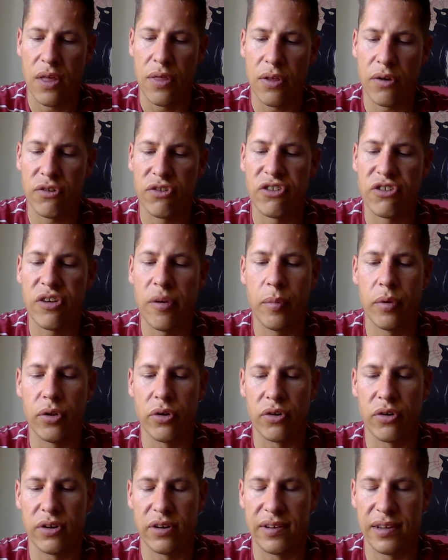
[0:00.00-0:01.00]
They're
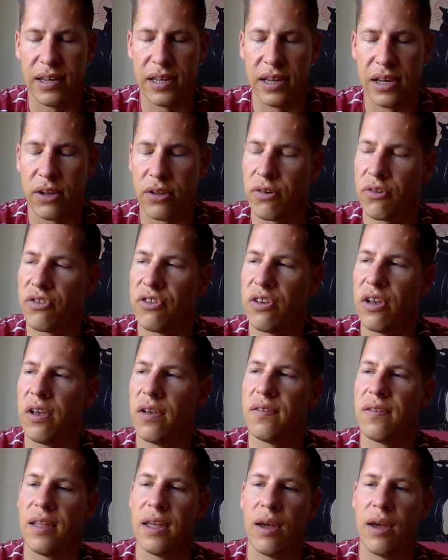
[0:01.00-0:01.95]
similar to T killer cells.